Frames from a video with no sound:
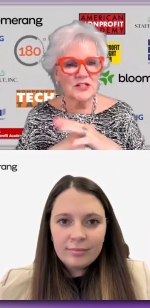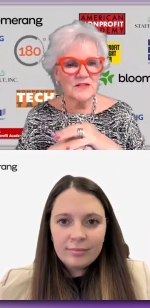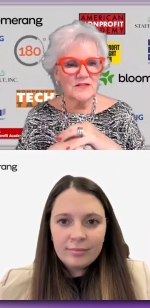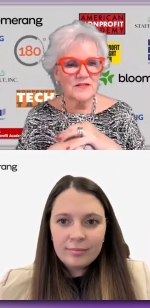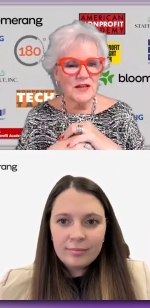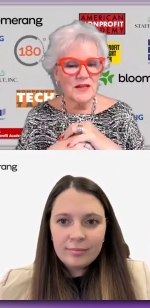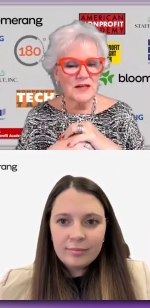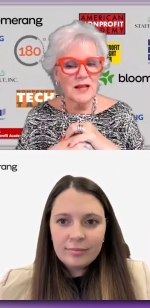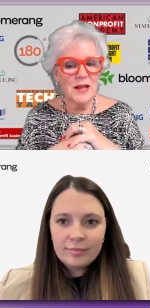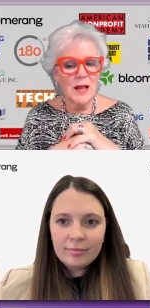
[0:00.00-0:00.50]

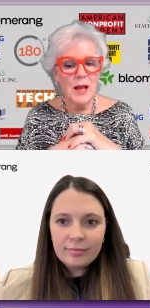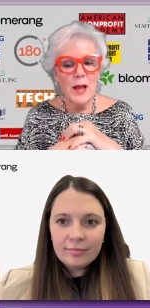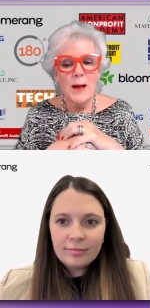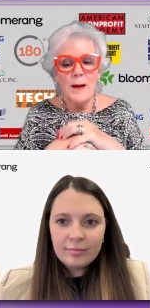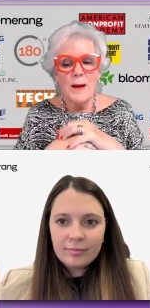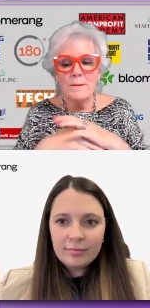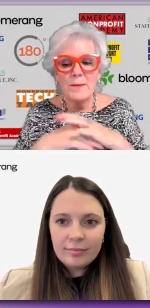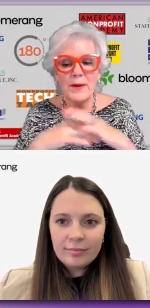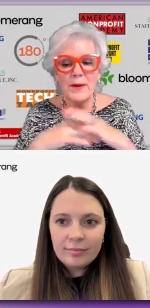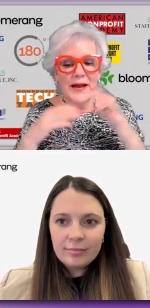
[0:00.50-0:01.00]
Speaker 1: event
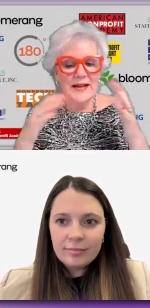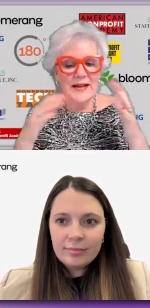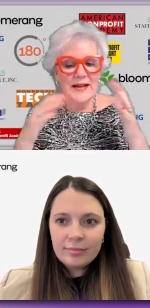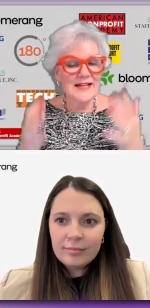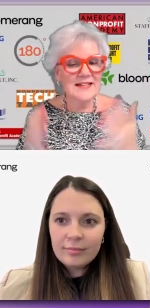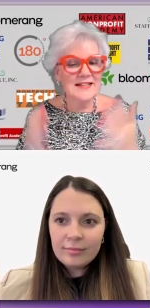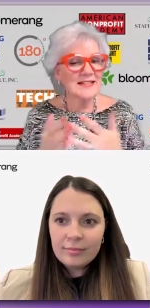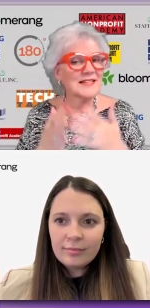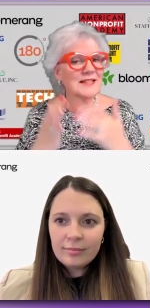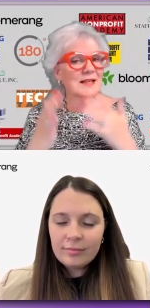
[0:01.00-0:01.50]
by
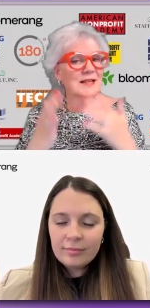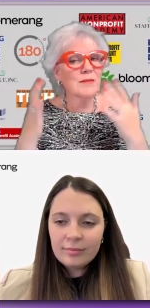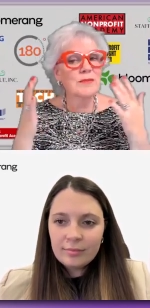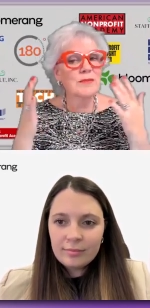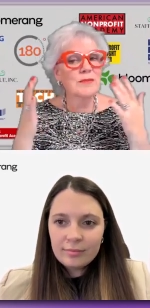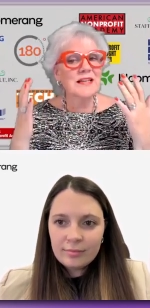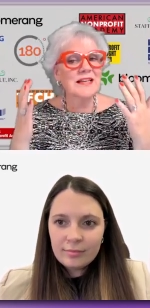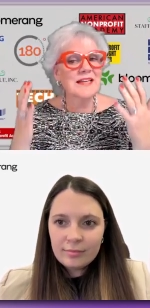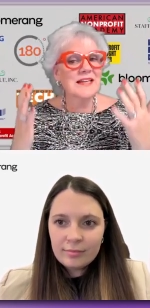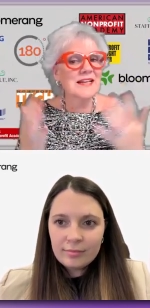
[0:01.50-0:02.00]

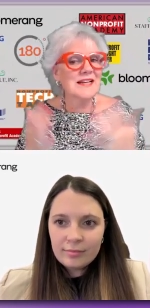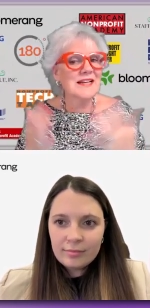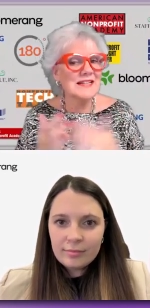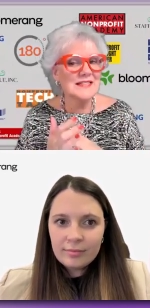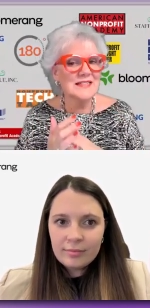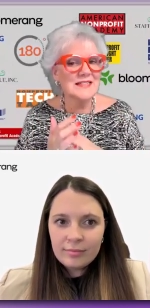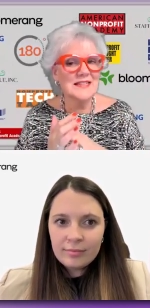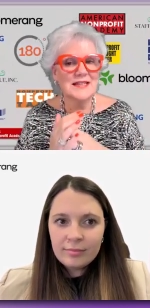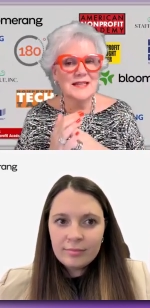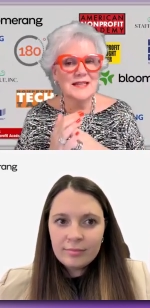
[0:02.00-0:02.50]
assembling a
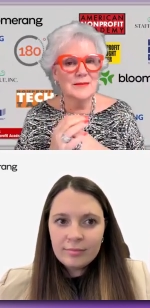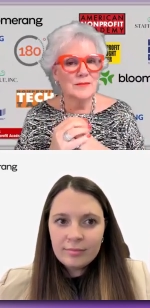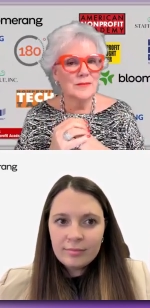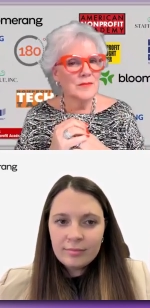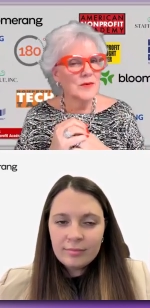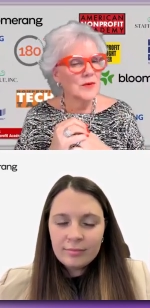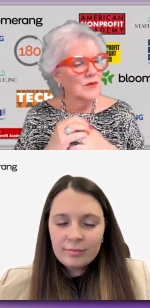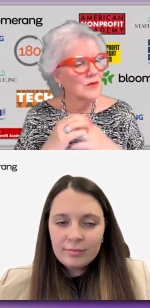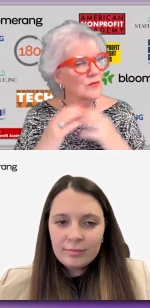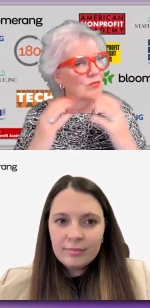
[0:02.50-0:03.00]
team.
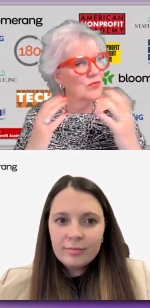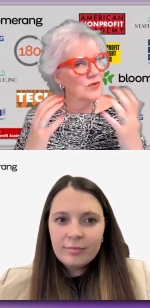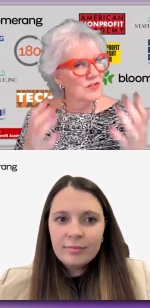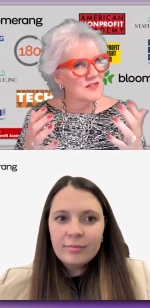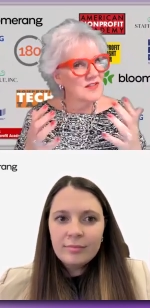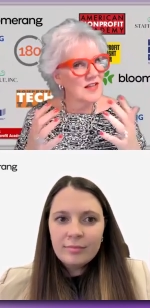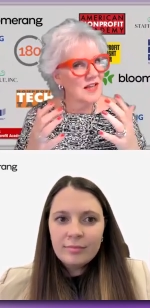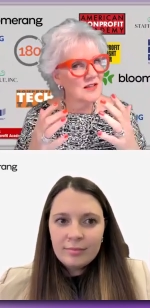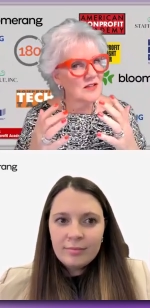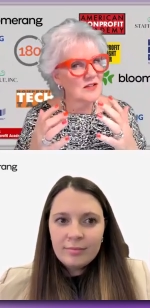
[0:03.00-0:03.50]
What does
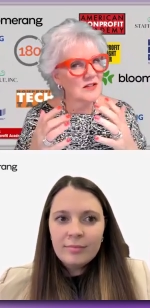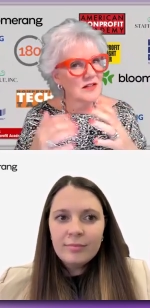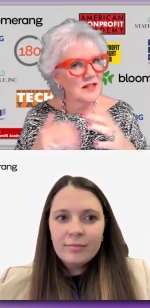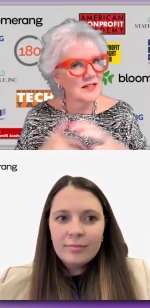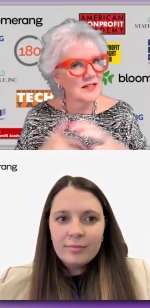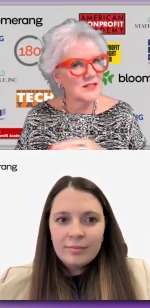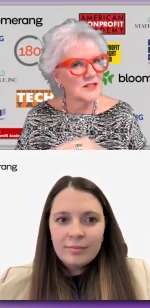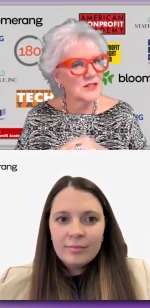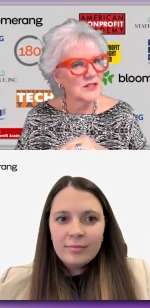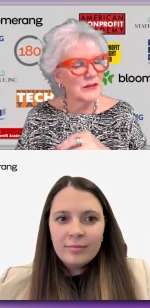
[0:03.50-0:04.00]
that look
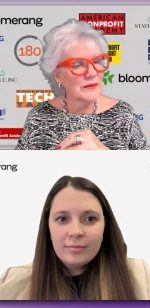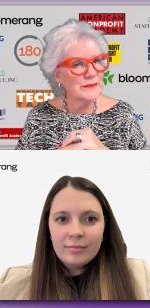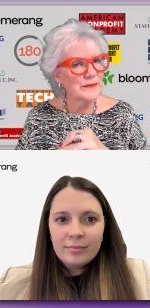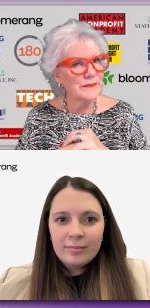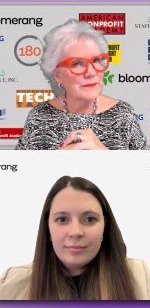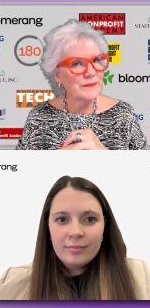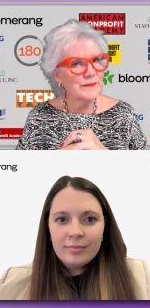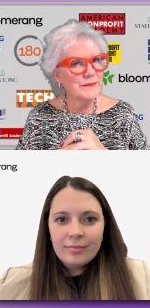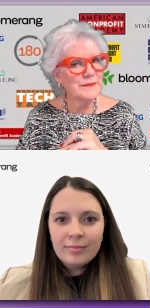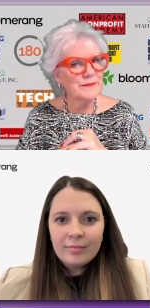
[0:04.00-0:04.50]
like to you?
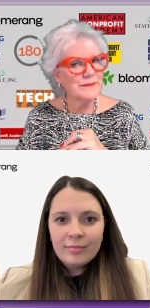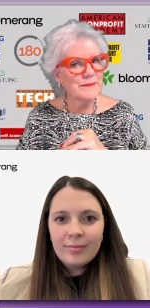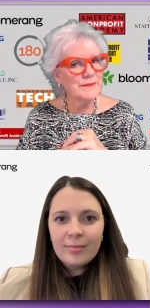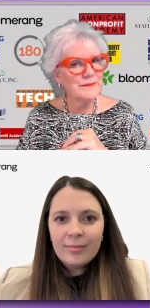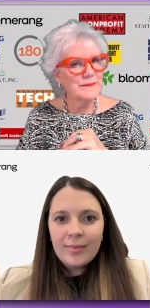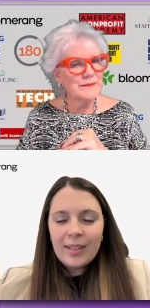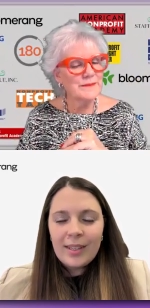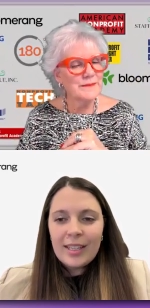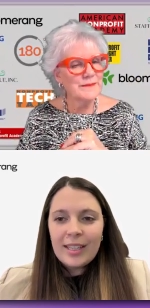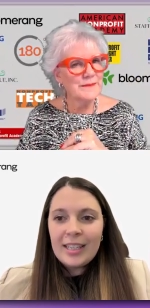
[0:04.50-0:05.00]

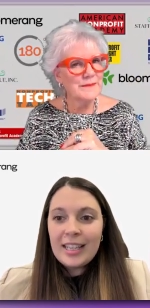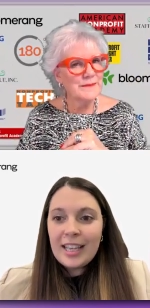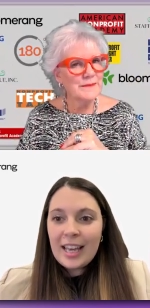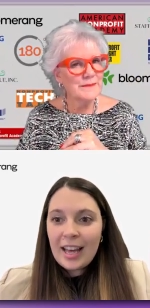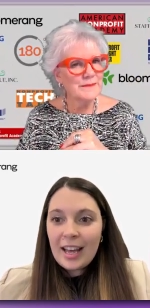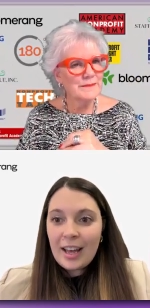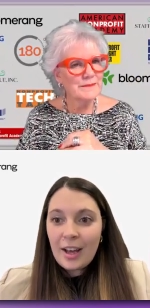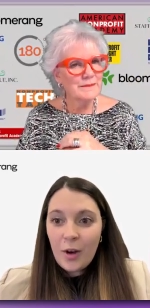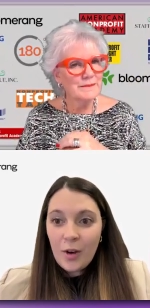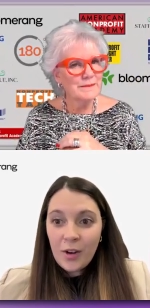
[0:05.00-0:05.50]

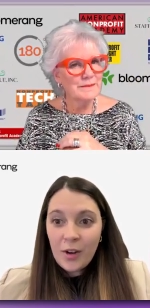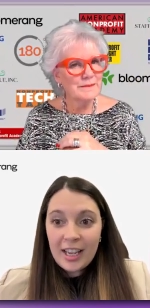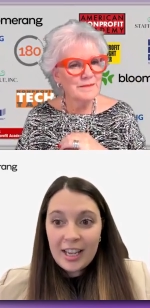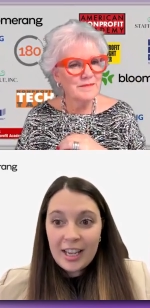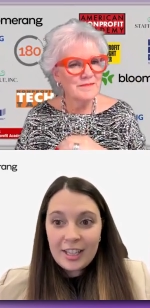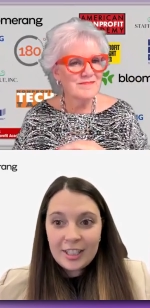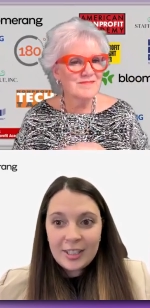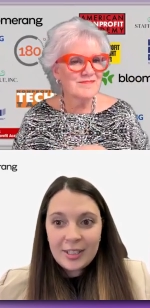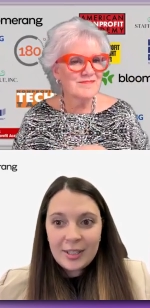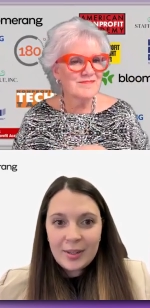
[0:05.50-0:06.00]
Yeah,
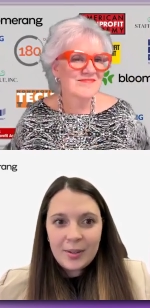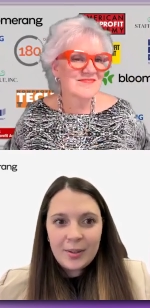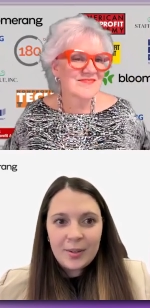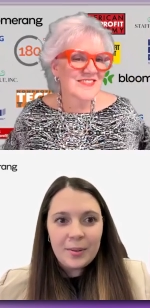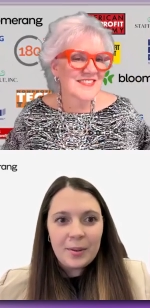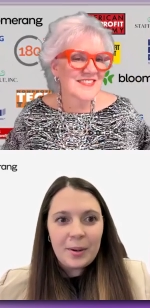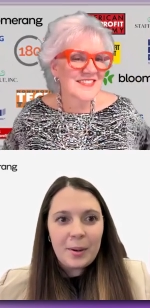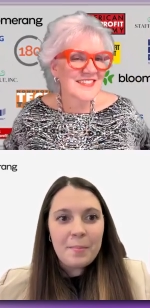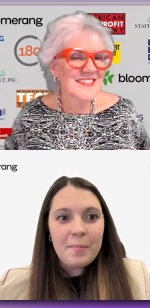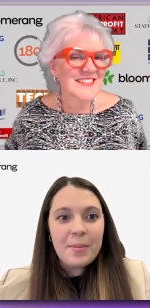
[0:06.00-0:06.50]
Speaker 2: okay.
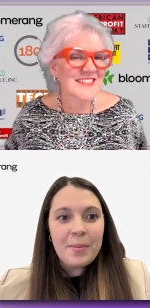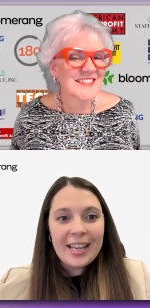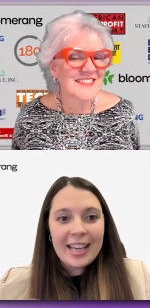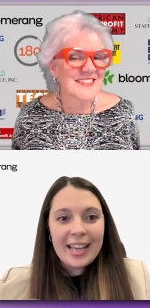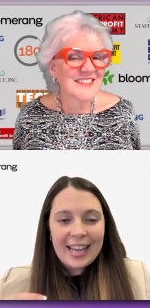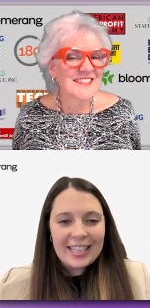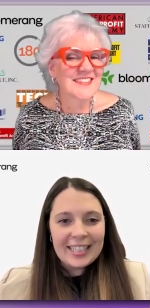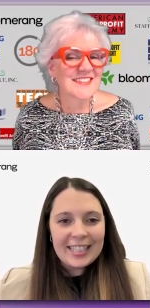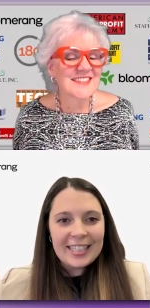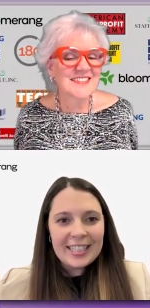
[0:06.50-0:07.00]
So,
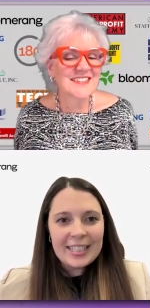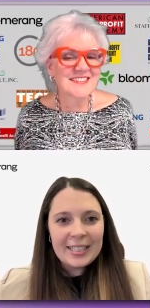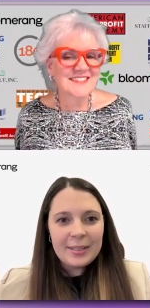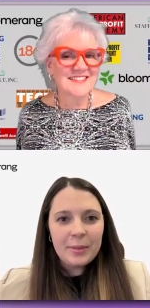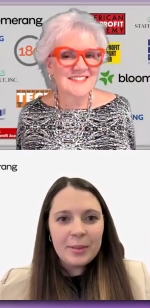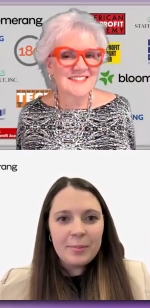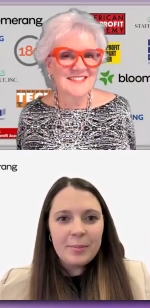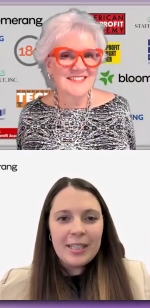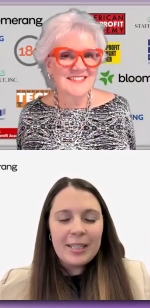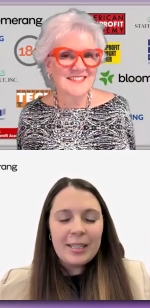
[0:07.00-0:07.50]
because this
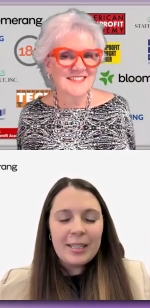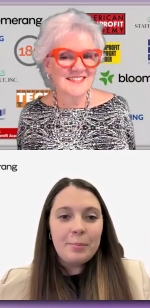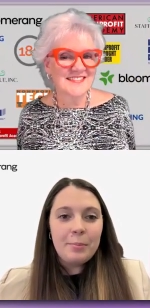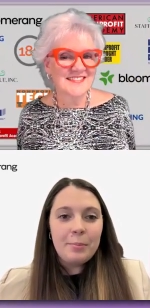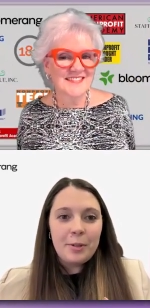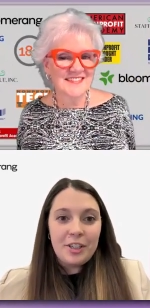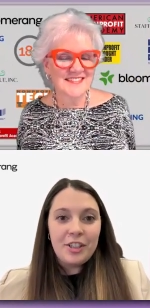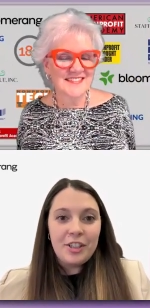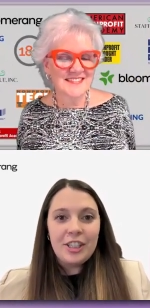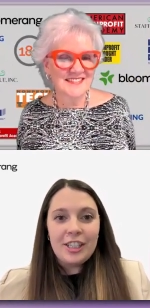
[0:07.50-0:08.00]
would be an
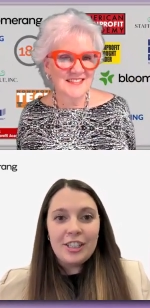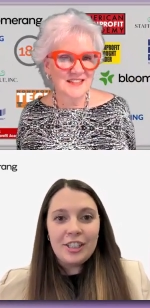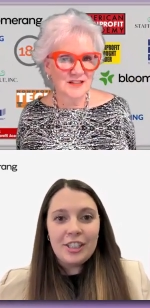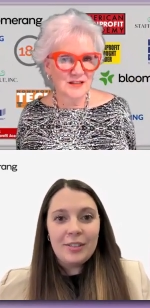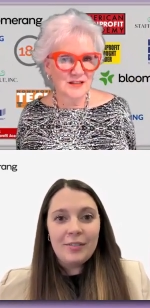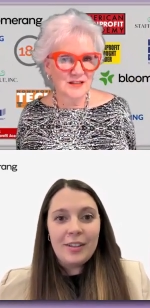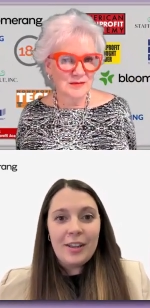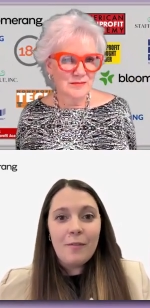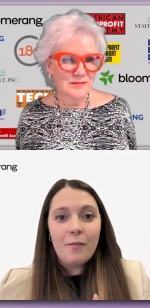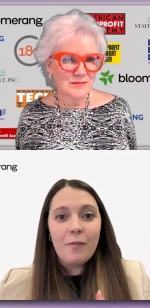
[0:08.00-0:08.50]
appreciation
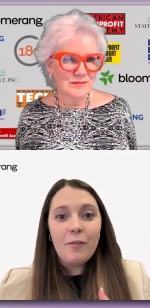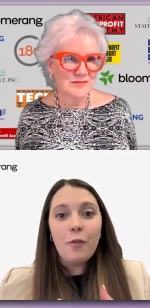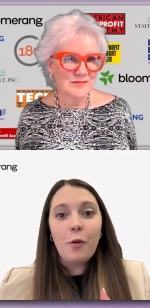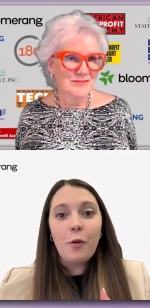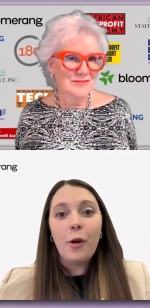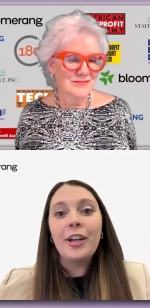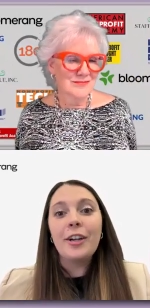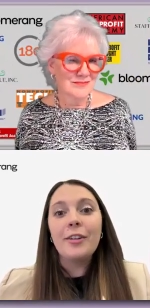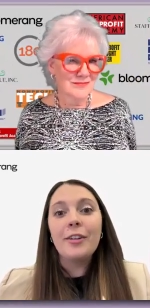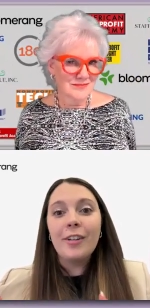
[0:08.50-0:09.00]
event
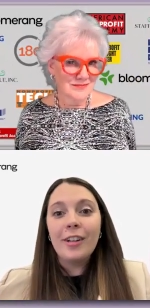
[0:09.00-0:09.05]
for your